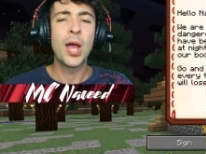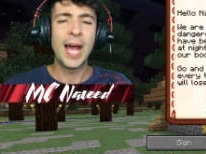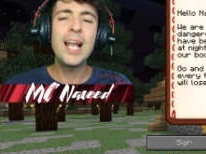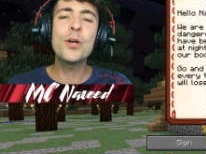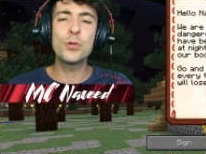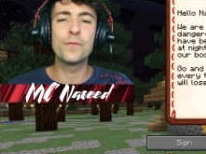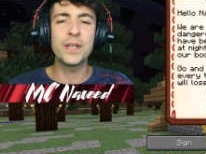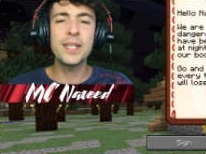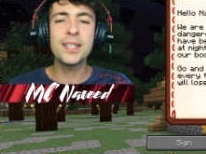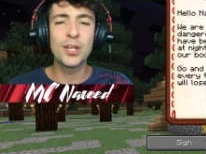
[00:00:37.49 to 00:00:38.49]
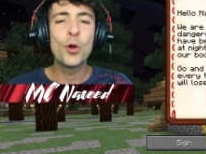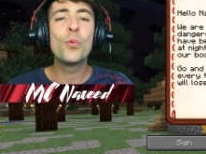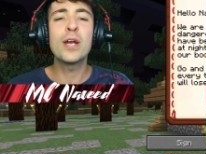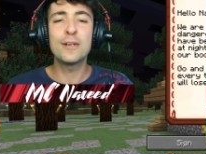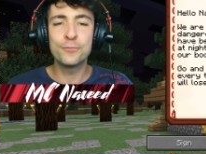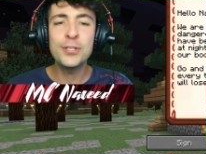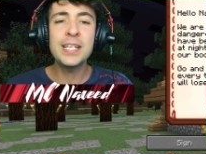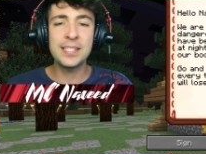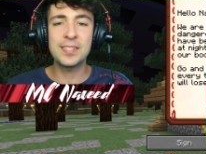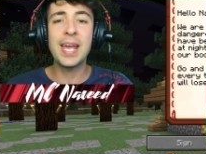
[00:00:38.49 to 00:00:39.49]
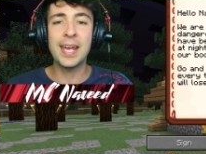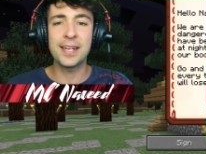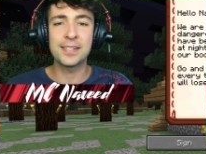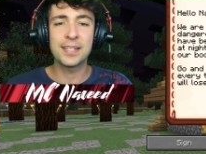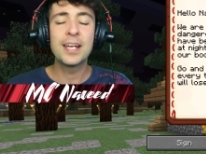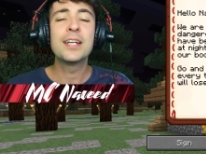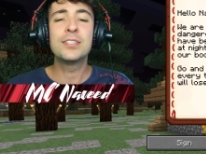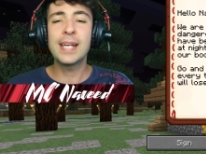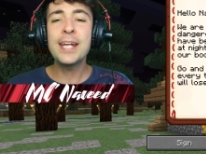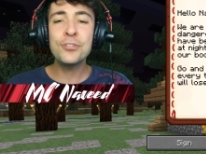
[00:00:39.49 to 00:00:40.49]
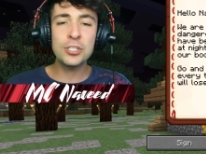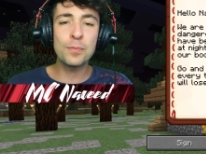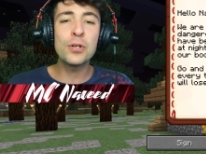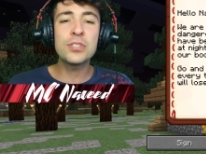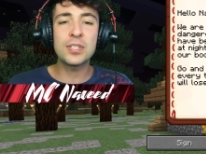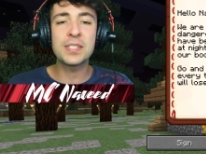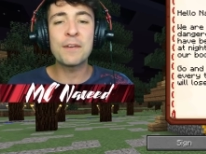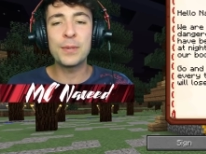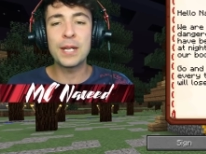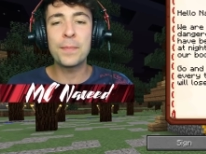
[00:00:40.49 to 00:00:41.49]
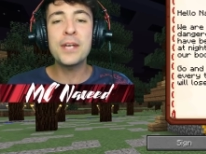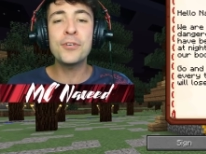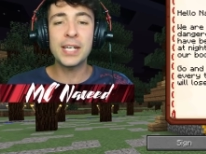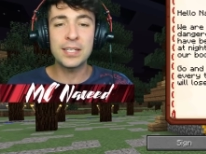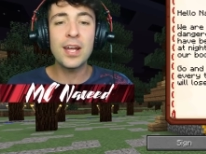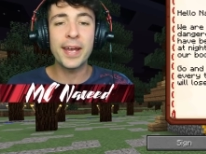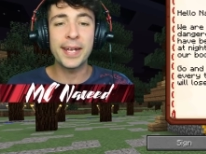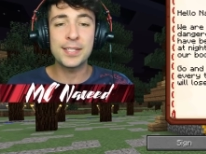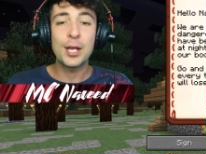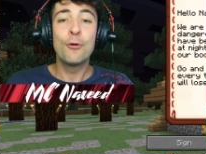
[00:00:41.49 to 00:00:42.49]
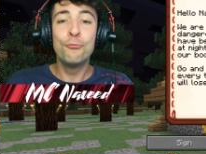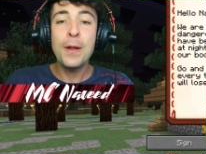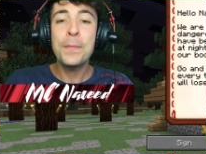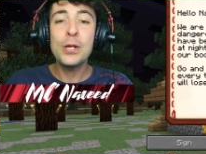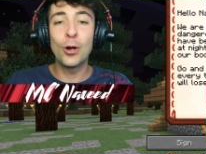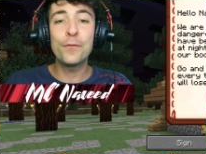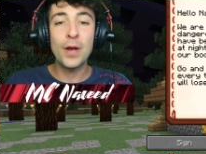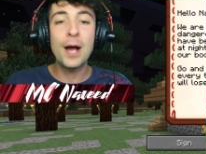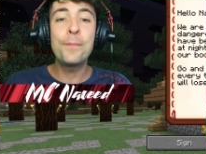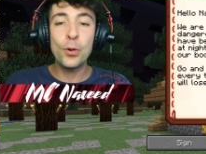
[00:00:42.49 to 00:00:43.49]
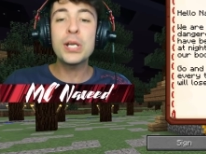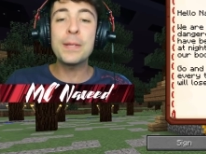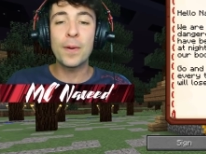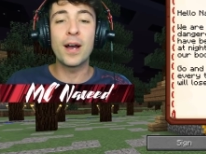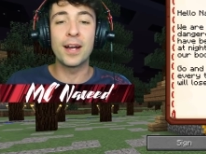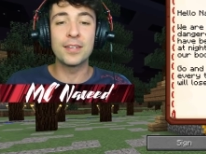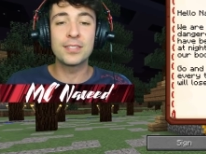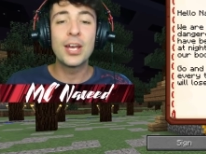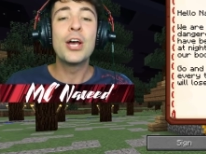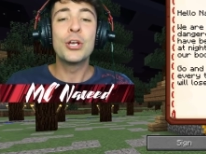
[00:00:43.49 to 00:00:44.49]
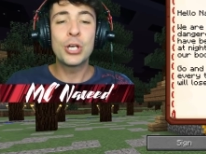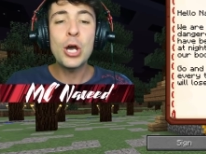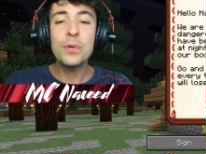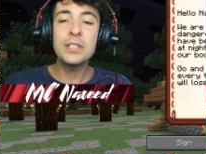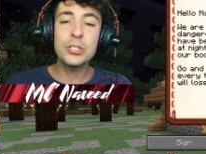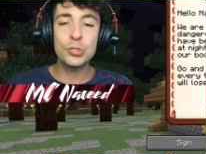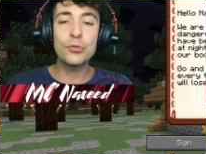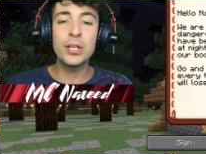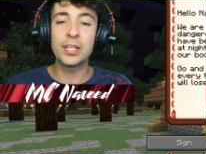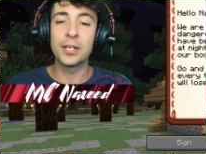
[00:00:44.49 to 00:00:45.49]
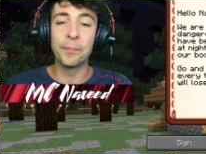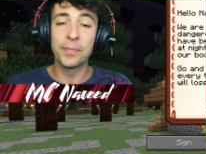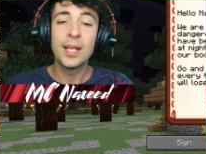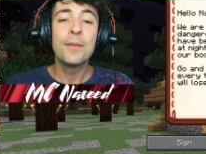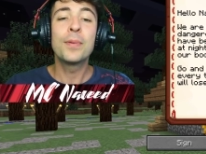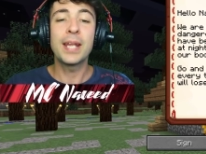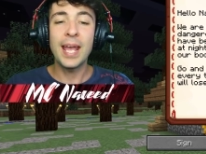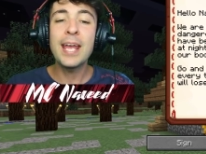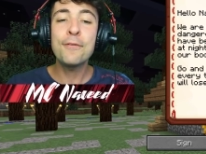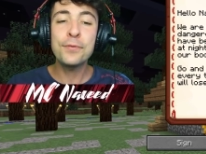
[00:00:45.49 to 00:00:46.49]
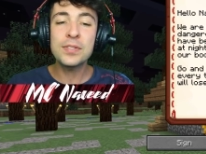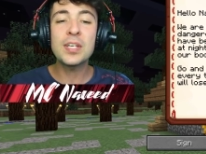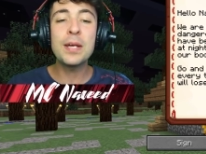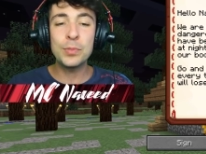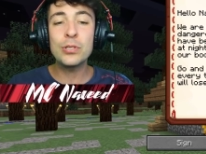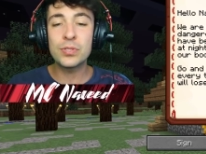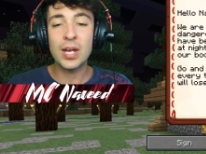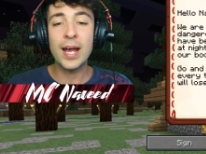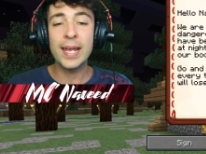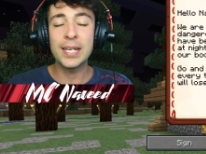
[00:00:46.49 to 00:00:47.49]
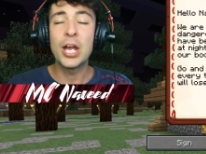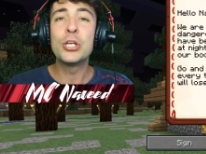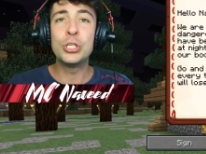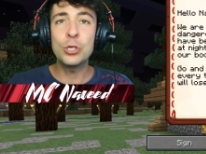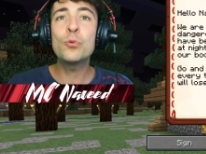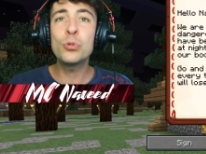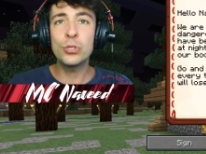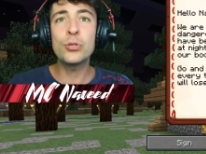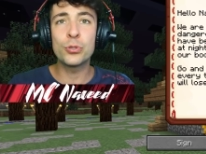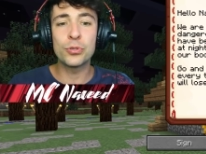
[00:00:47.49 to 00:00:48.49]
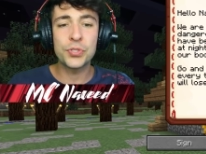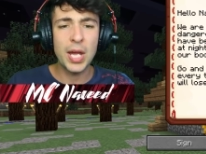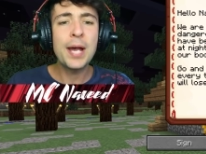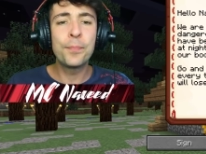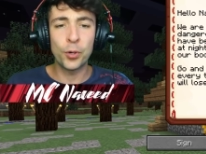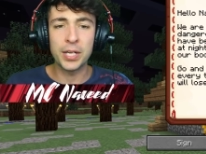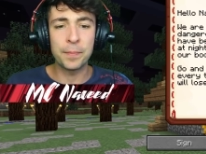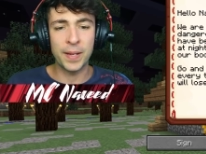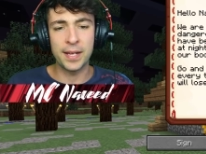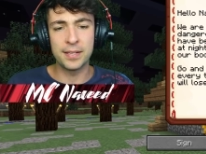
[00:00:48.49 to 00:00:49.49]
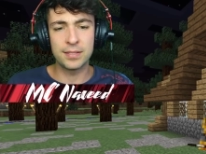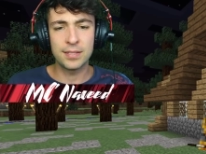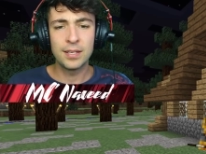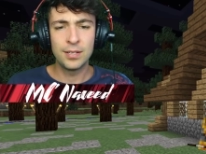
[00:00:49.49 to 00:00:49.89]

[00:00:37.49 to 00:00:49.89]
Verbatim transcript: Hello, Naveed. We are really scared. Dangerous monsters have been appearing at night, ripping off our body parts. Go and destroy them. But every time you die, you will lose a body piece.